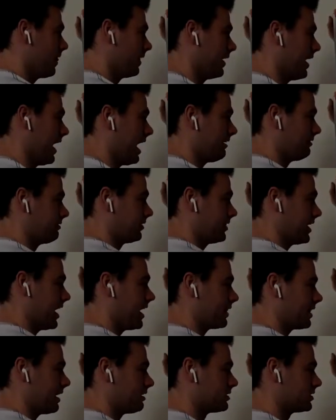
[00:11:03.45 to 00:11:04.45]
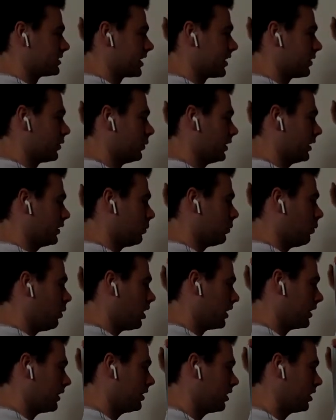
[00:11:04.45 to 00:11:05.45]
Then after that, that was like week
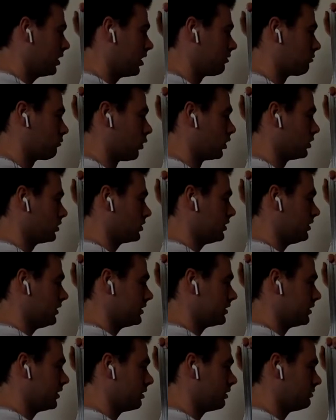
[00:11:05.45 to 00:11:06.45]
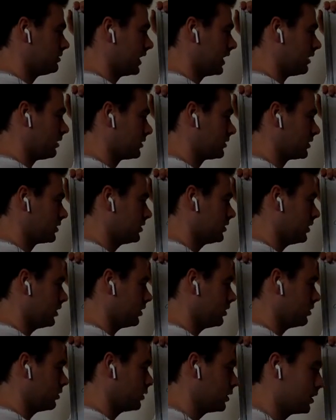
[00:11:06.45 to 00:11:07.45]
1. Of course, you need to know delta
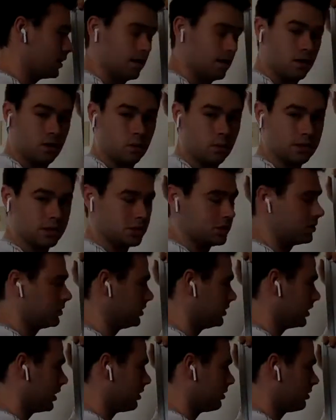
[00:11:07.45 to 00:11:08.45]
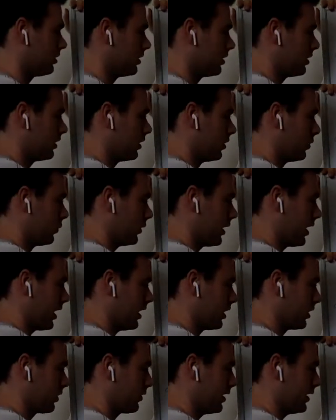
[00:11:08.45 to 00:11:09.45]
2, which is, we
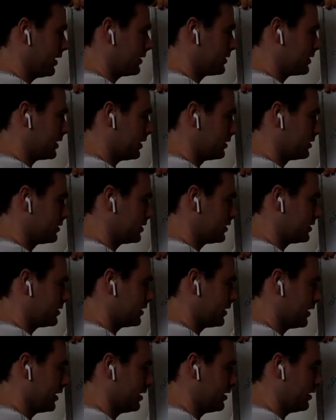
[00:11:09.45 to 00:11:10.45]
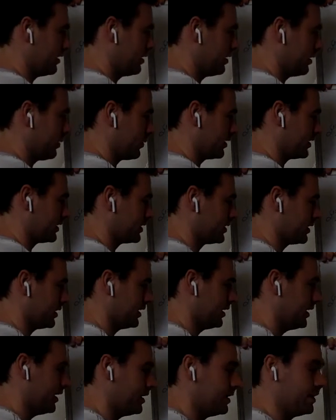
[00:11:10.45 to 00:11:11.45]
integrate delta to get and raise it
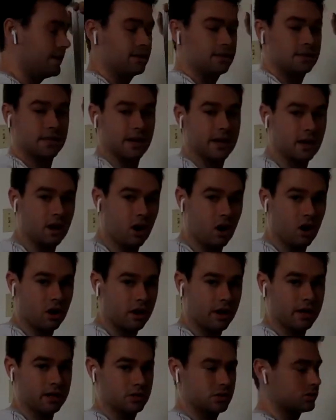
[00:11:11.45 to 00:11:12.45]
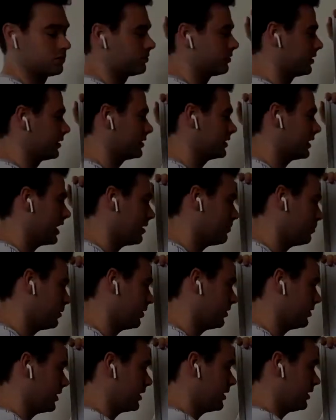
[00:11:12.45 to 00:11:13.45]
to the E to get our interest for the time
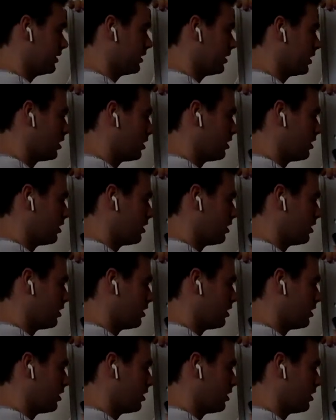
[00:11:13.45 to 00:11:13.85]
period.